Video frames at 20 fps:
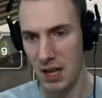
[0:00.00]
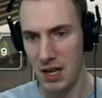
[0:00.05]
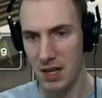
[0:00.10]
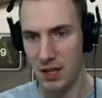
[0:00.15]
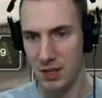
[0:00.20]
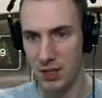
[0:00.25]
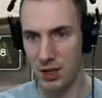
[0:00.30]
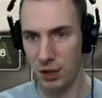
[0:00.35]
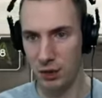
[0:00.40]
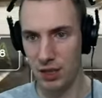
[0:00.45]

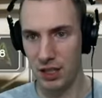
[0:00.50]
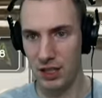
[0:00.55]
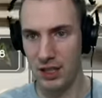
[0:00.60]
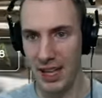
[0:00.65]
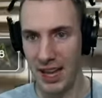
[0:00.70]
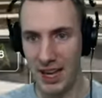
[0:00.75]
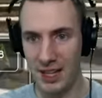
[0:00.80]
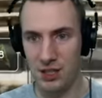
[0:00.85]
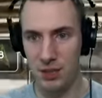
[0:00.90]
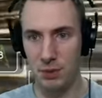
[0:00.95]
So the
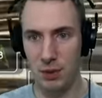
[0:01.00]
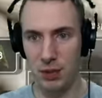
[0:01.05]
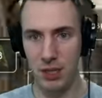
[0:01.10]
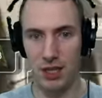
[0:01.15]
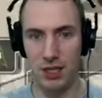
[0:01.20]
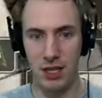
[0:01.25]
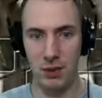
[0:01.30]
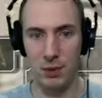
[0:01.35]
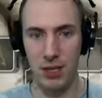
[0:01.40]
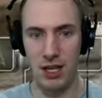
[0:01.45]
last ability
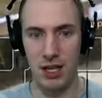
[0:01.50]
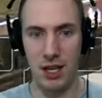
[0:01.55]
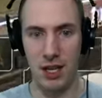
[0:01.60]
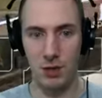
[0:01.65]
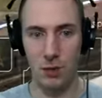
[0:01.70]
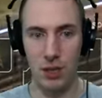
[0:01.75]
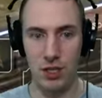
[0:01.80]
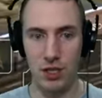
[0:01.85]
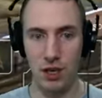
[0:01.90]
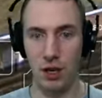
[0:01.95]
that we did get
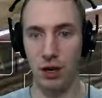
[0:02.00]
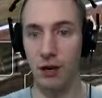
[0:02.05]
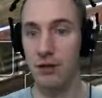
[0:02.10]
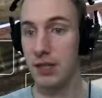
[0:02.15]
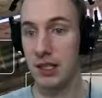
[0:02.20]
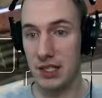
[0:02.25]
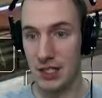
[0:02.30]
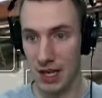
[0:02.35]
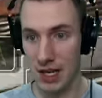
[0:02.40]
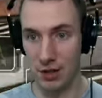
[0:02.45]
was
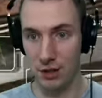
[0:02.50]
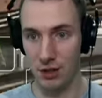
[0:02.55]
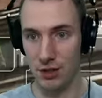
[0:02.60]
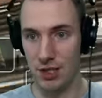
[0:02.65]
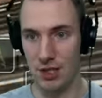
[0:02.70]
Harvest Nettles.